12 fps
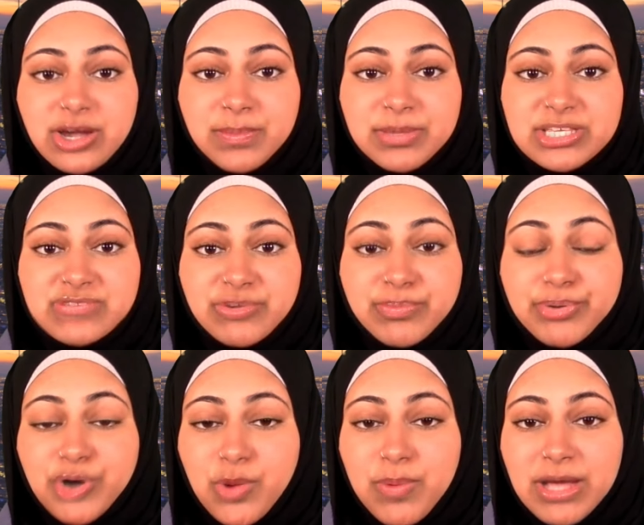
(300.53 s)
a peaceful
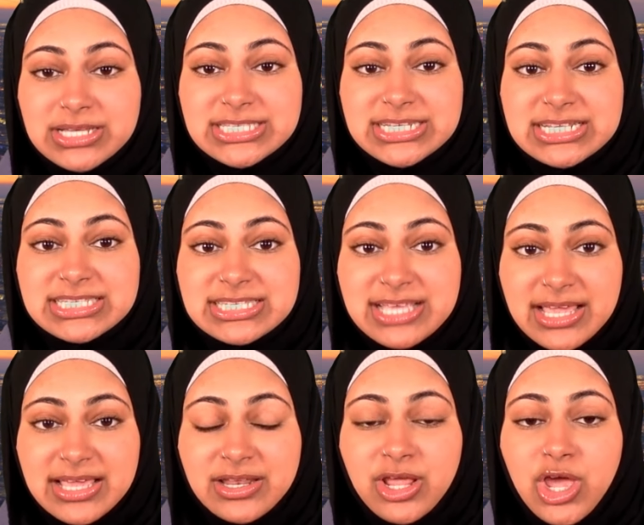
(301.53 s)
pro-Palestinian
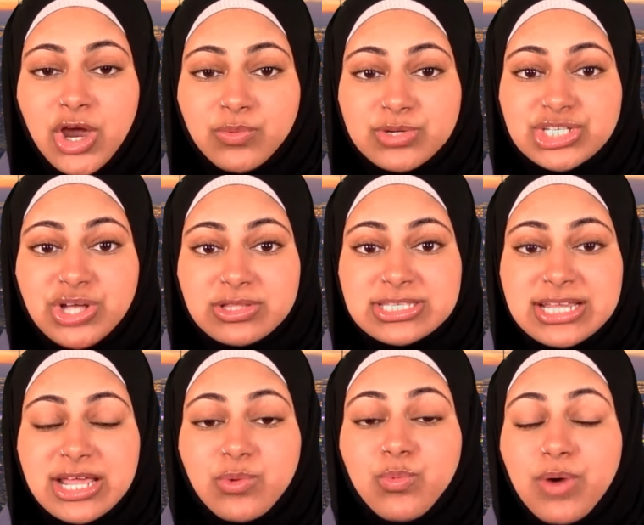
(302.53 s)
sit-in resulted
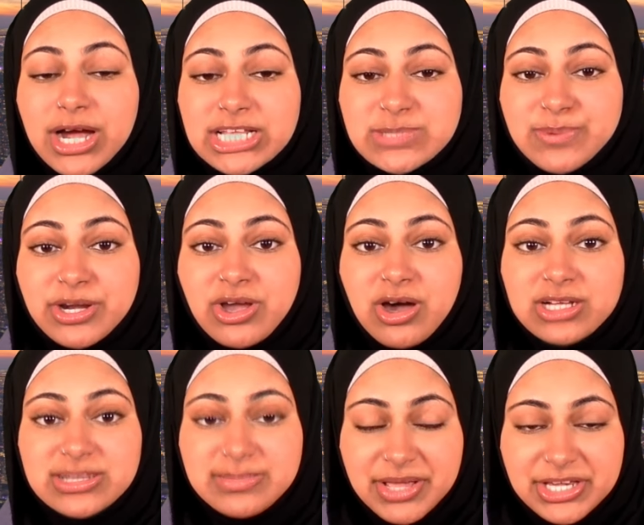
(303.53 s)
in widespread
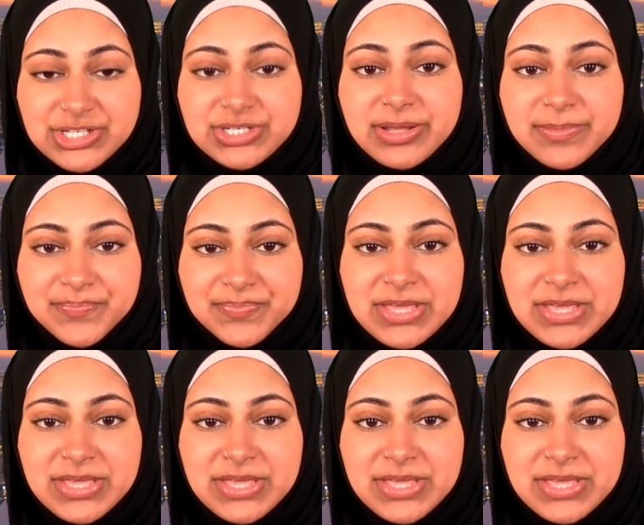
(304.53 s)
condemnation.